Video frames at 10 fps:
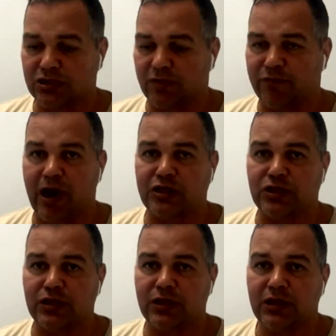just a
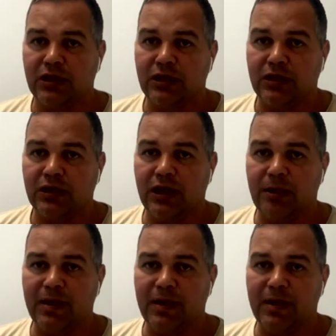fraction, um,